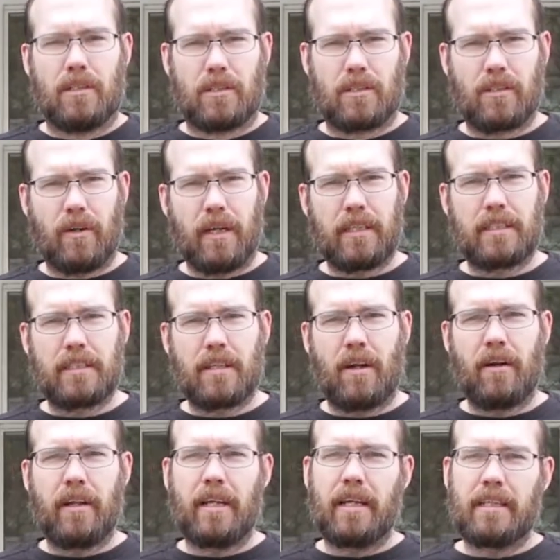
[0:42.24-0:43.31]
So I
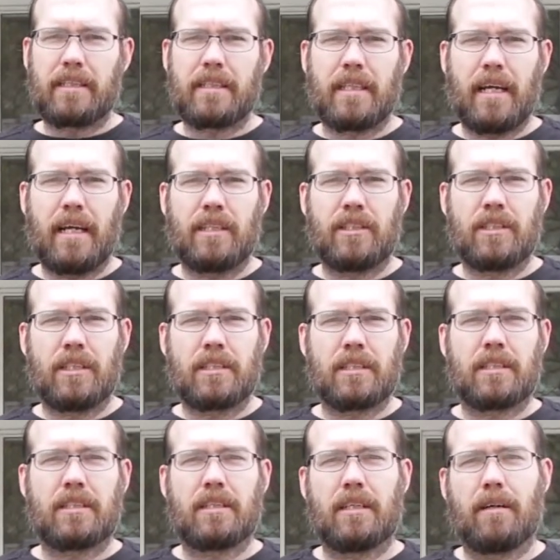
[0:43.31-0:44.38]
started into that
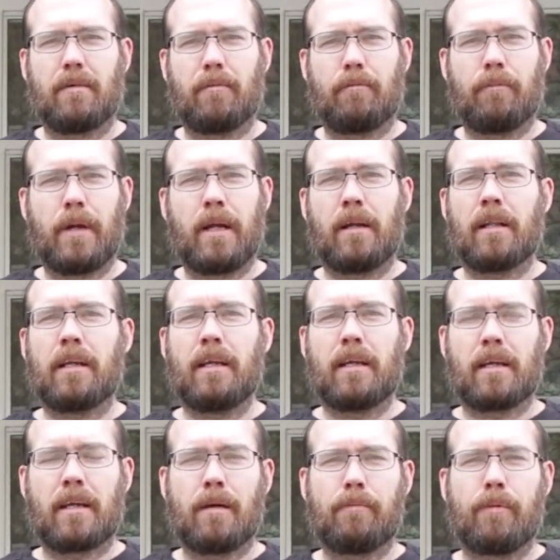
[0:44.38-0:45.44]
just barely,
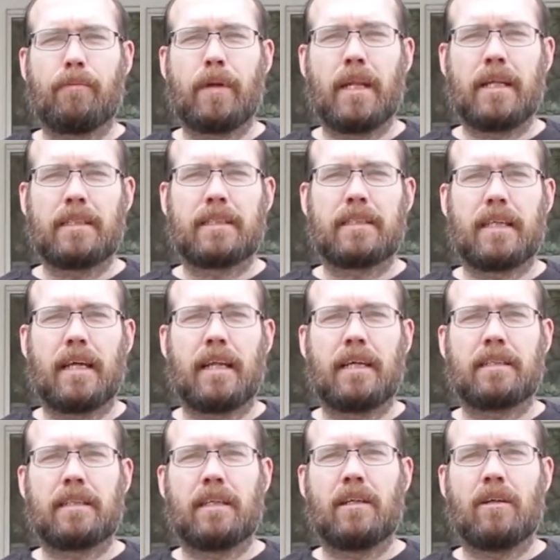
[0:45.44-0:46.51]
a couple minutes, and I
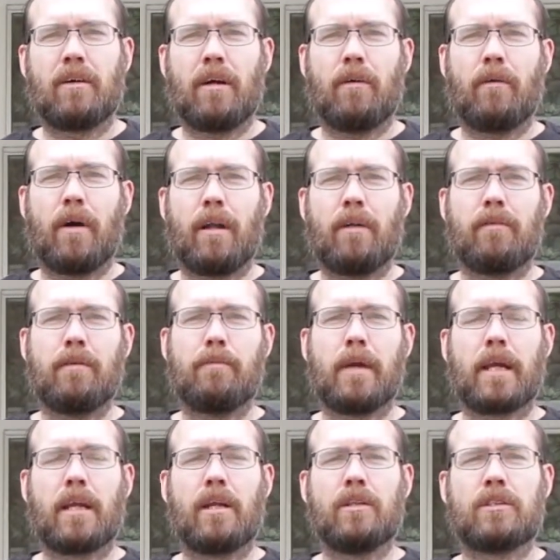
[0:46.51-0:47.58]
said, you know what, why don't we
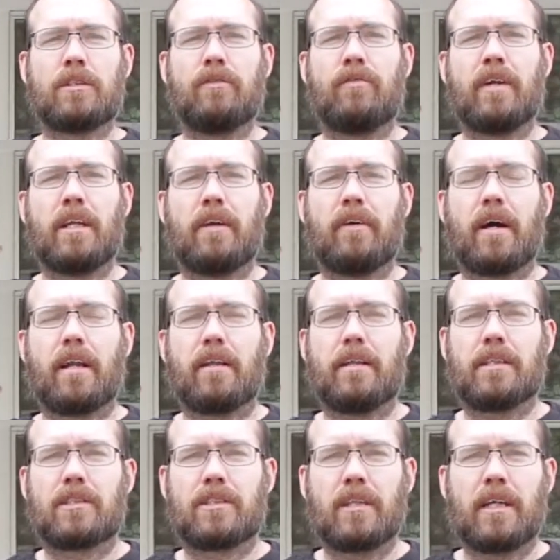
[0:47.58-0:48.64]
make a YouTube video out of
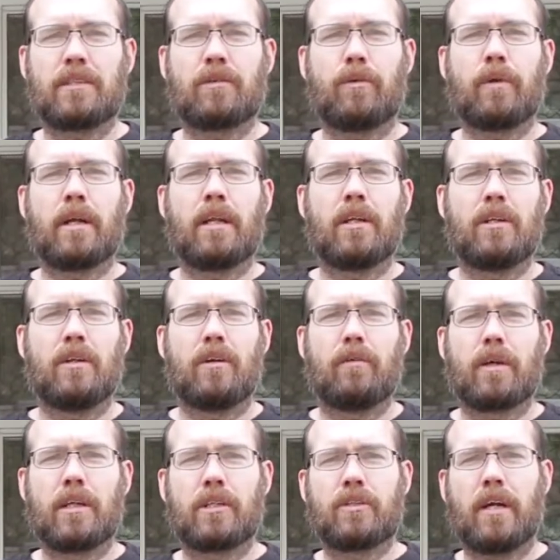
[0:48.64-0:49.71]
this? So that's what we're gonna do, and
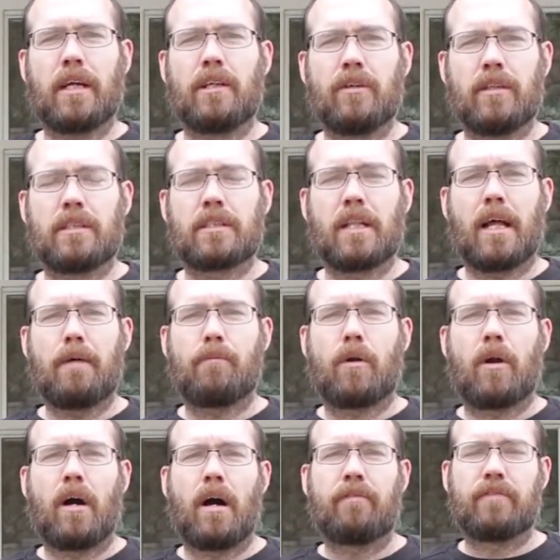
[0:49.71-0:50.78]
we're gonna try and do this a lot more
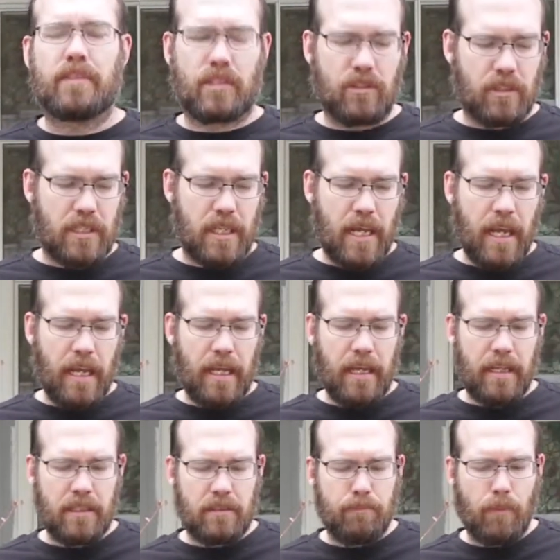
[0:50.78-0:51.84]
often. So today
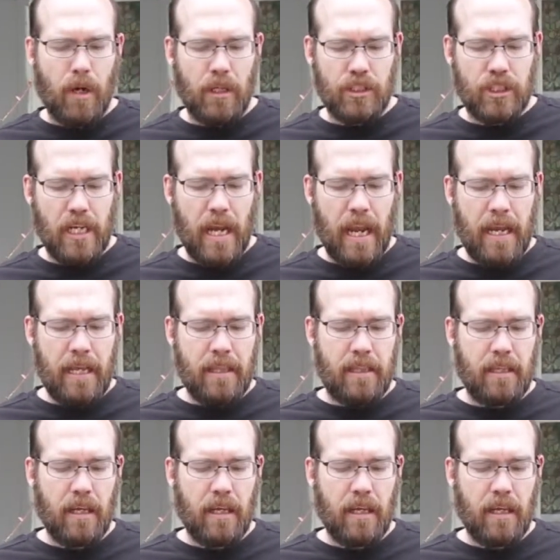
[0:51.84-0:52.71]
it is March 8th,